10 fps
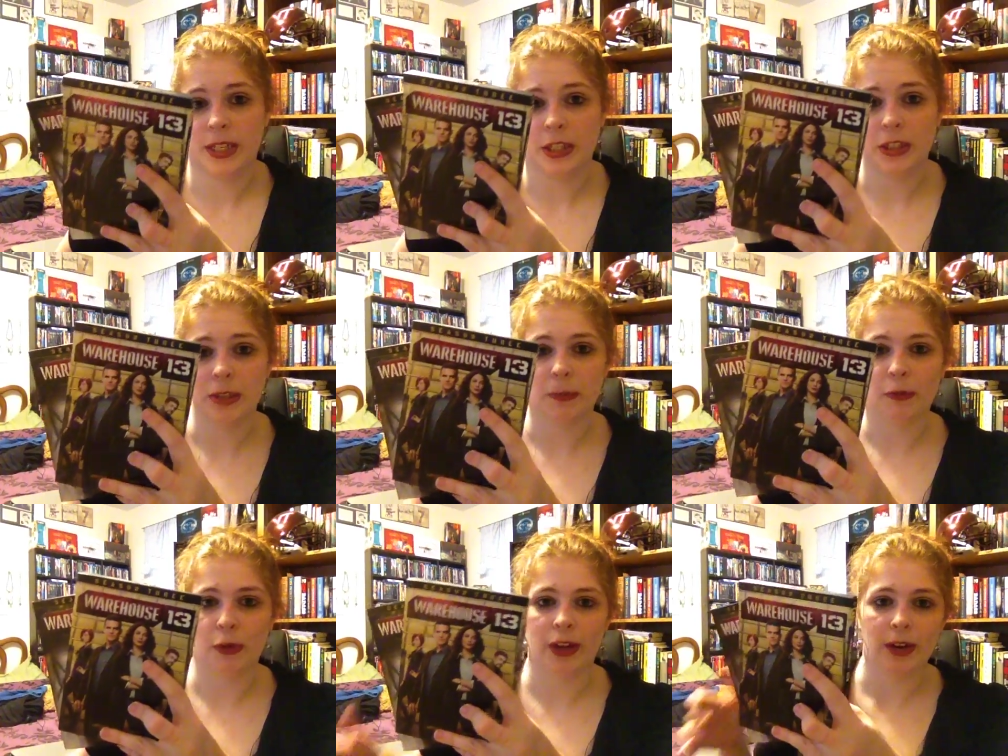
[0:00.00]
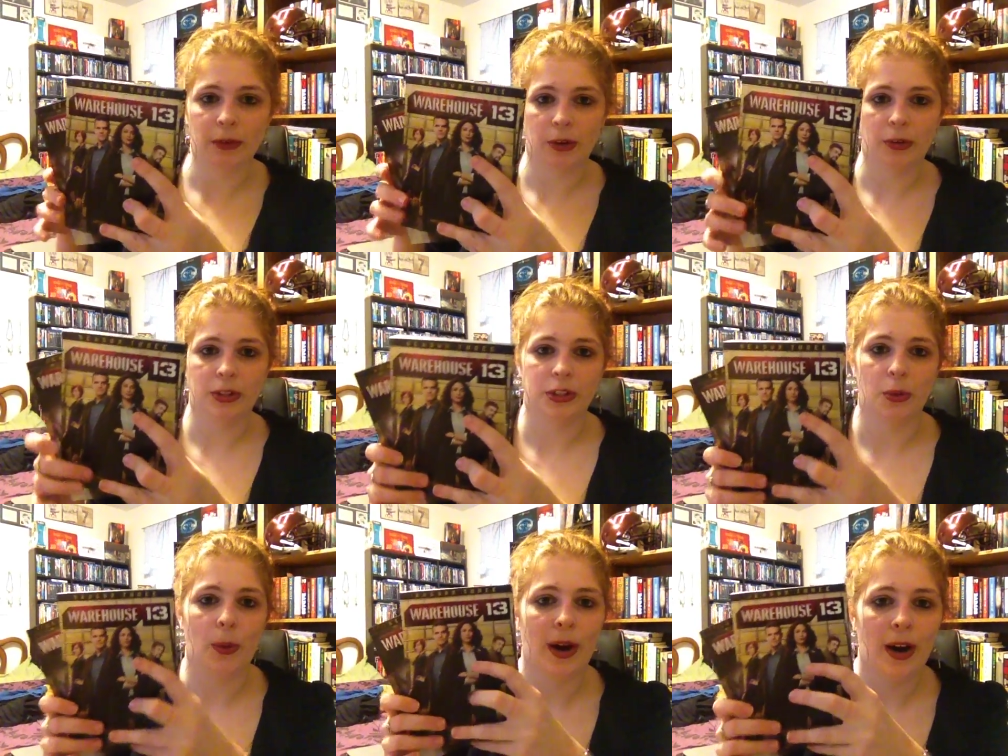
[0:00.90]
agents before they got recruited to
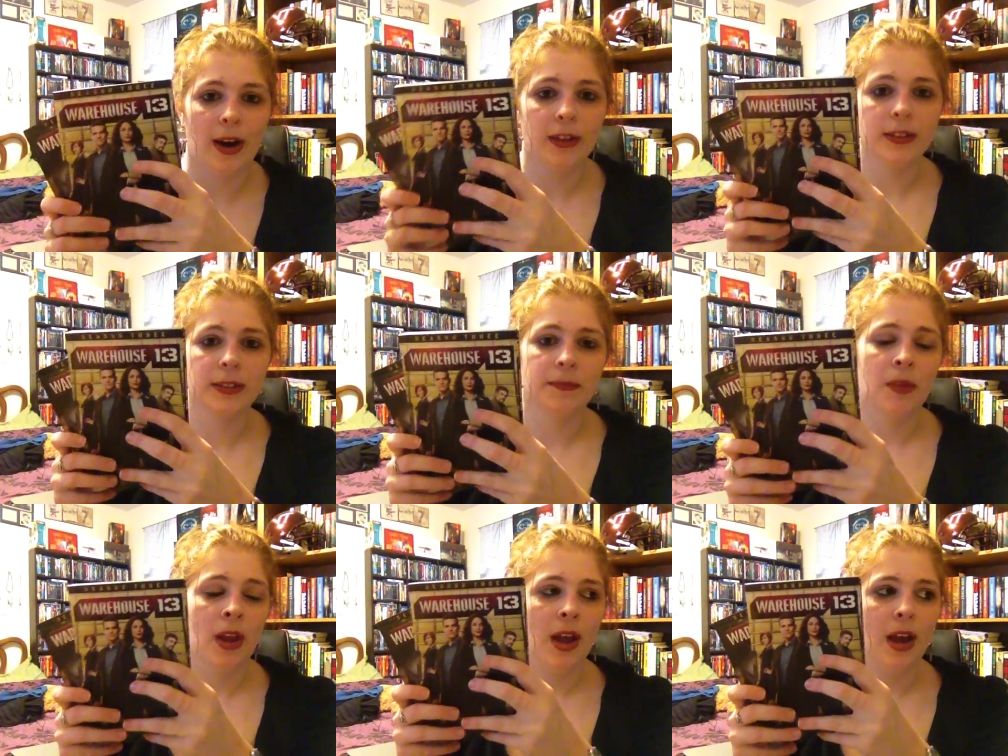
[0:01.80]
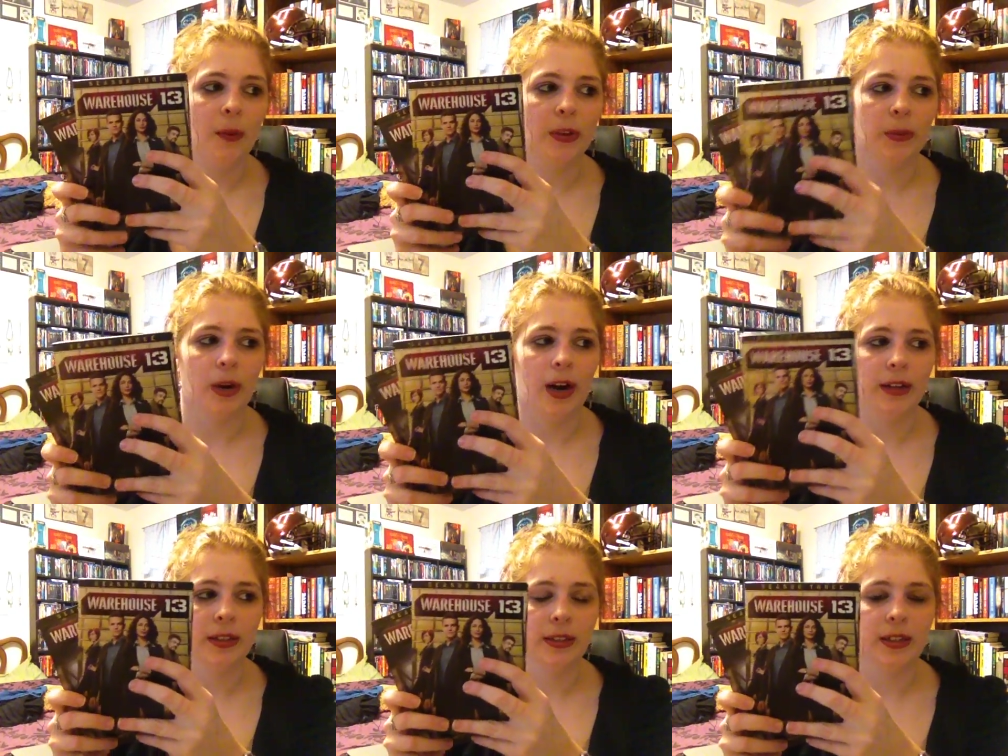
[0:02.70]
the warehouse. And what the
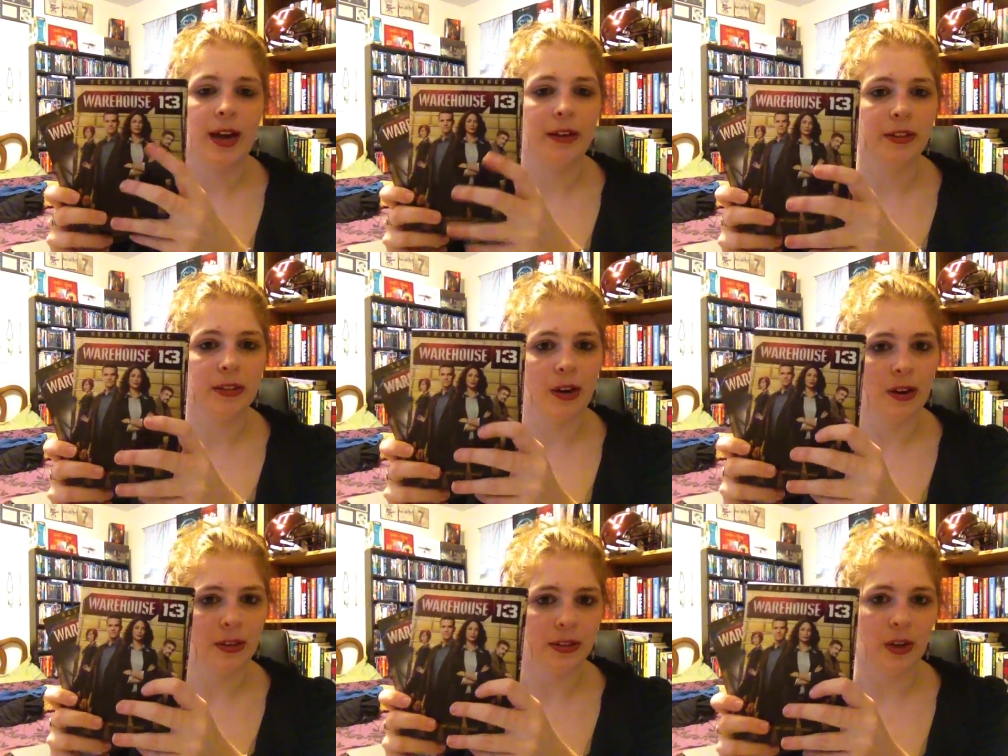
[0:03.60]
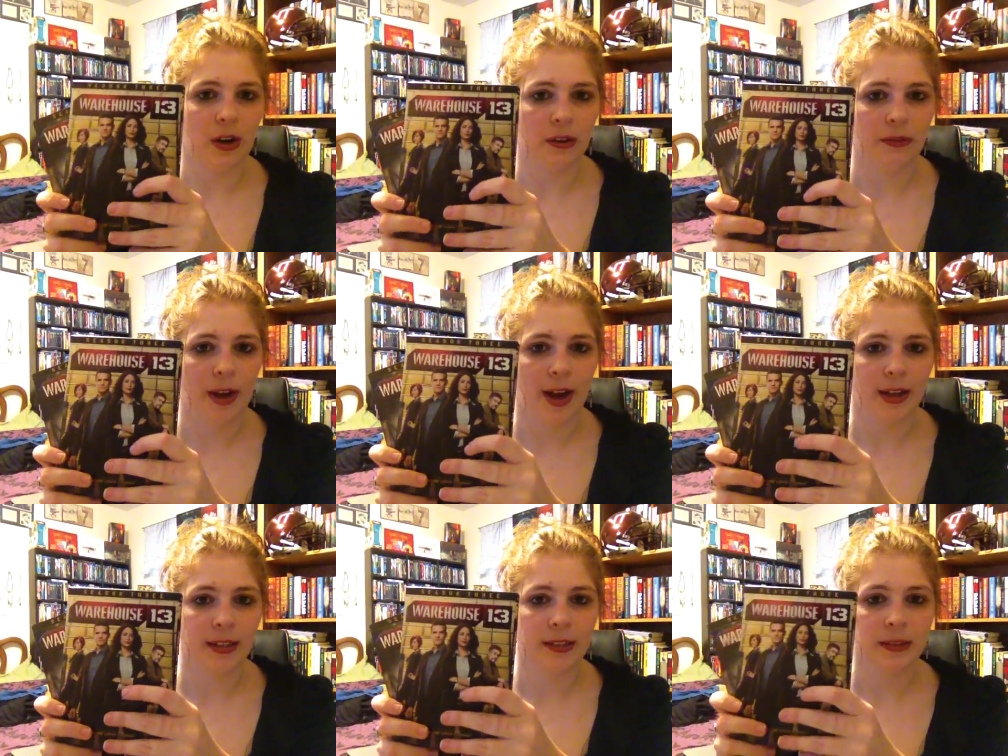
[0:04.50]
warehouse is, it houses all these
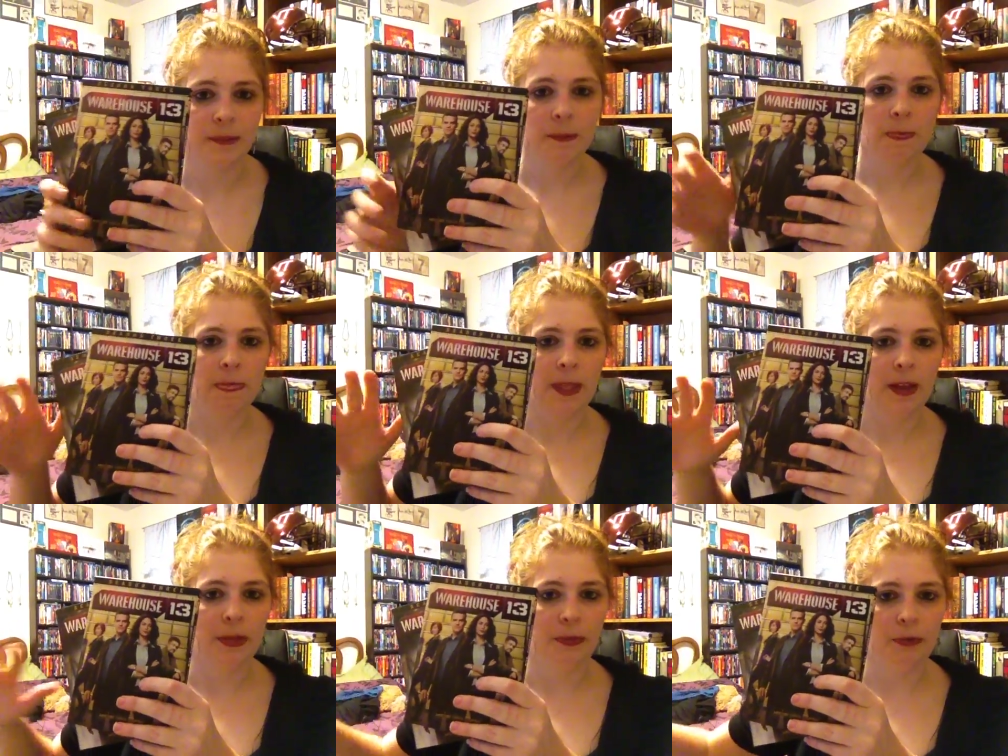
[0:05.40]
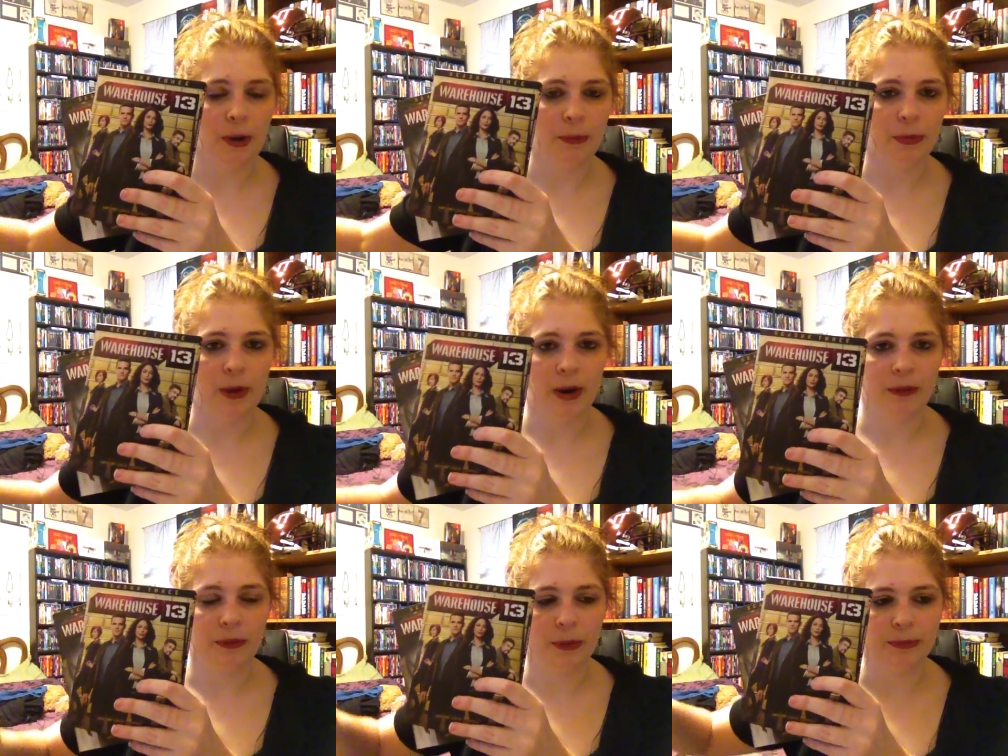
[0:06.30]
artifacts from
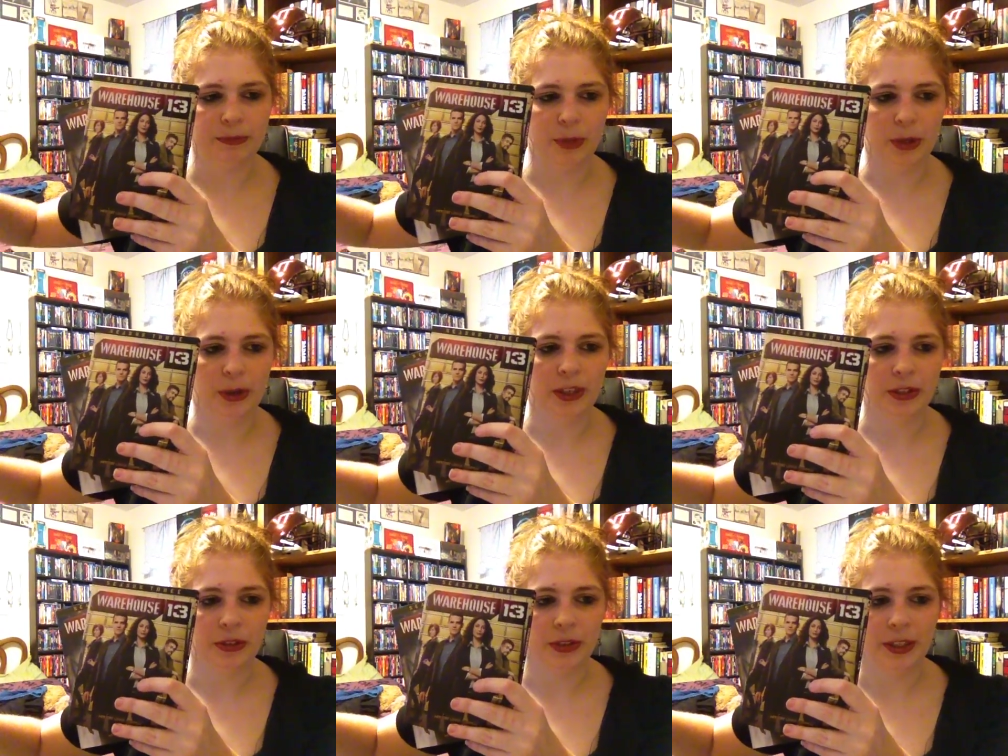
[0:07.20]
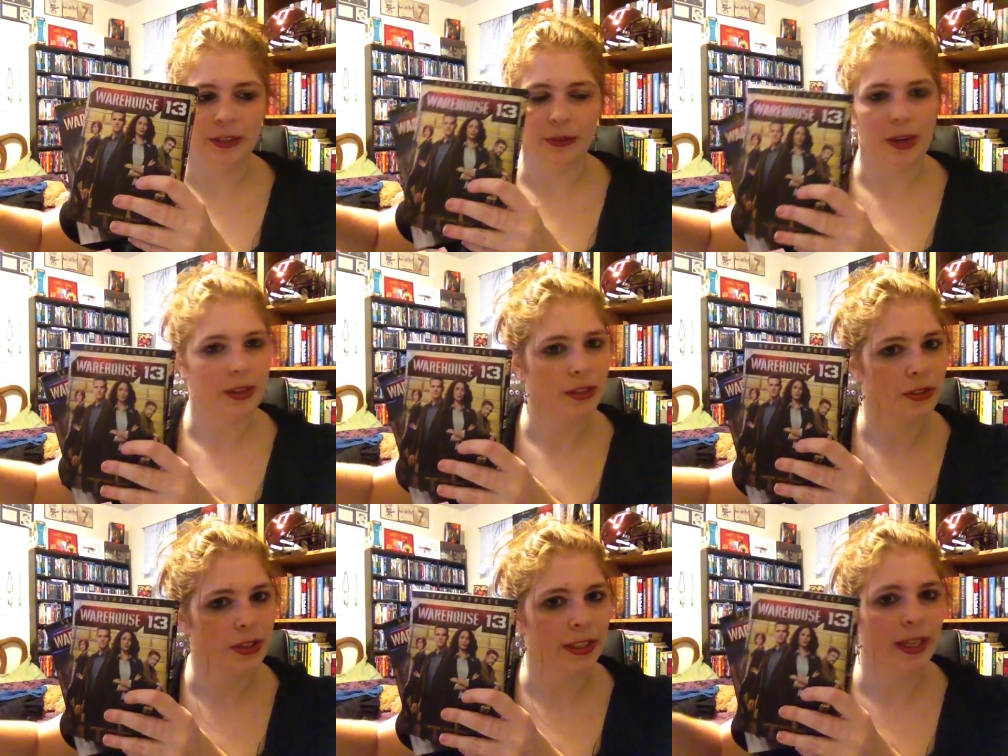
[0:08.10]
throughout, from, you know, history, throughout
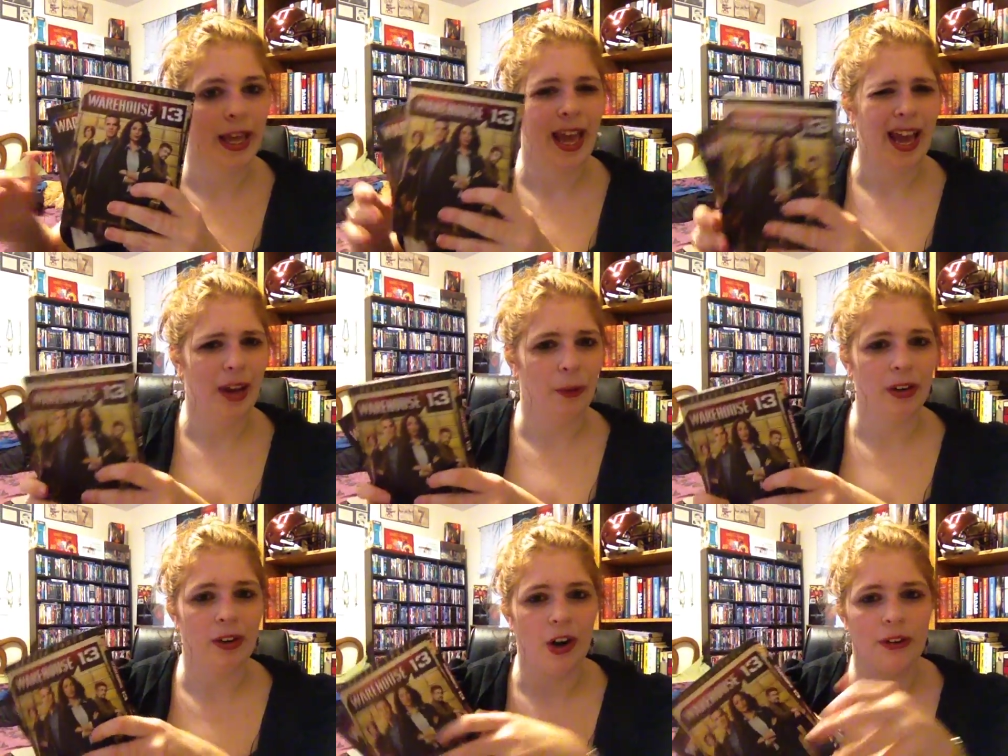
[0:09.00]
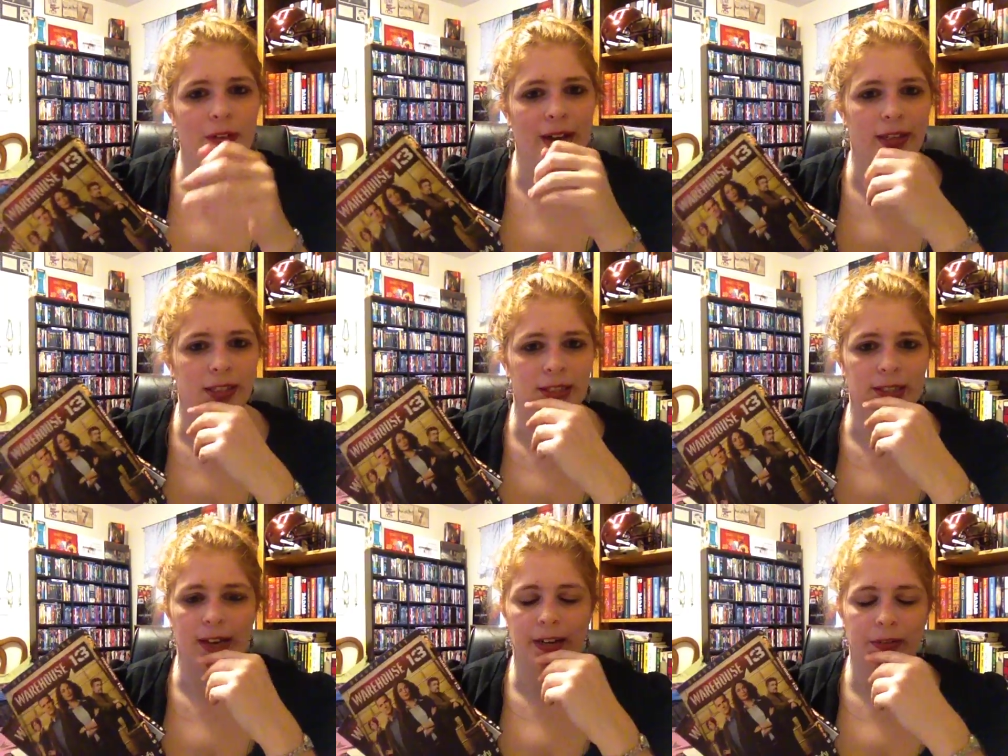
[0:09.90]
history. And what an artifact is,
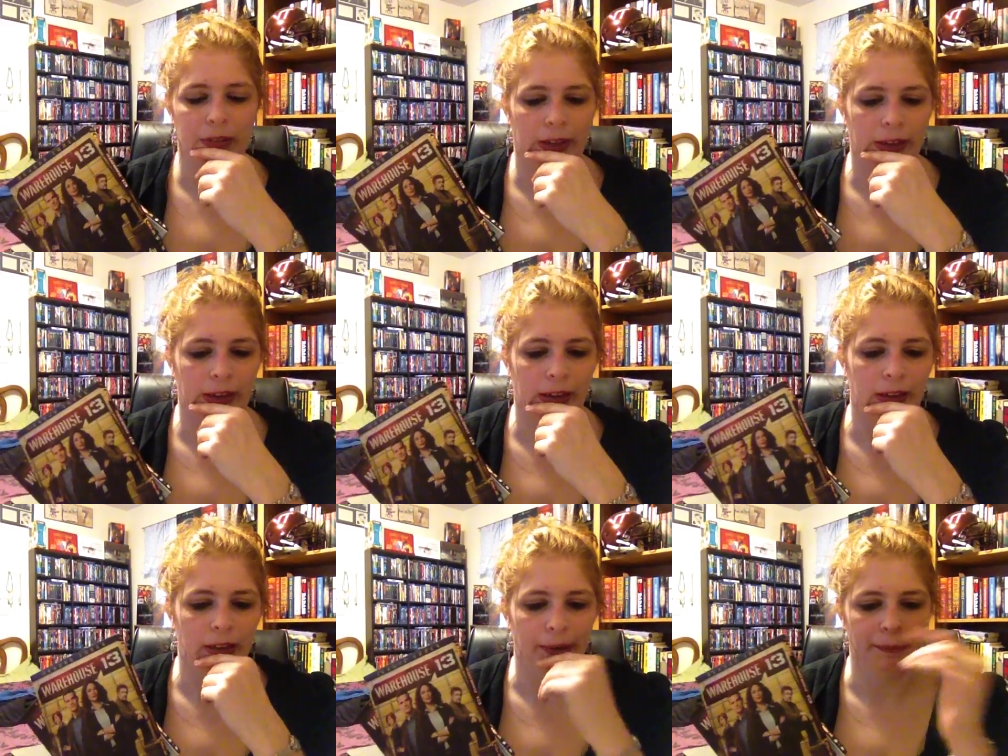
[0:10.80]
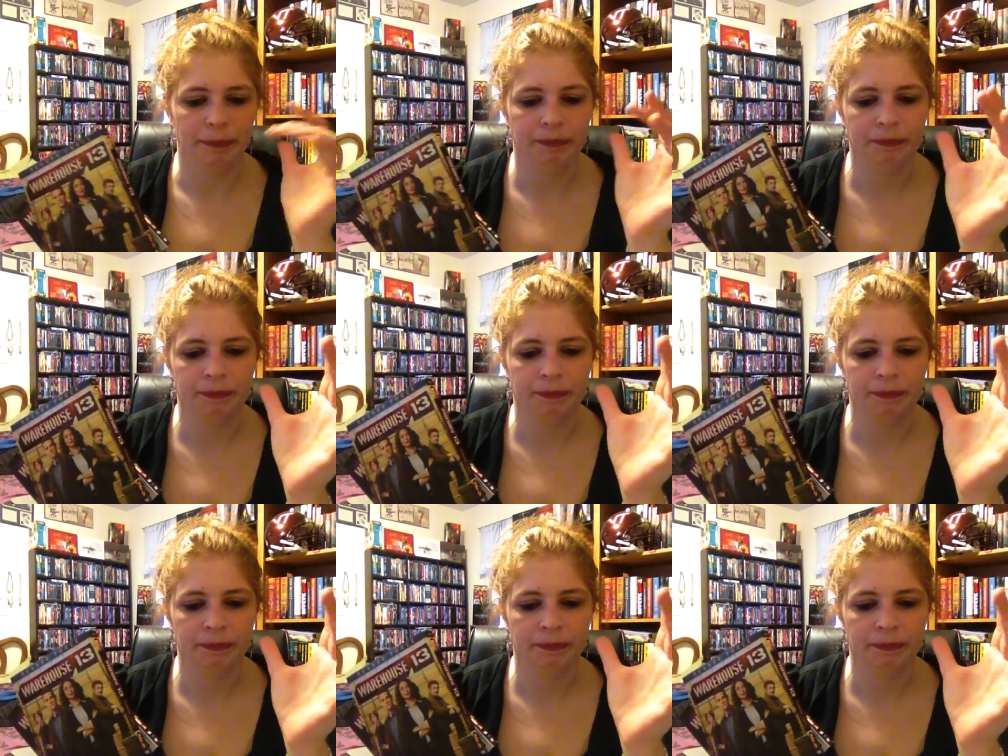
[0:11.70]
it's kind of like a, um,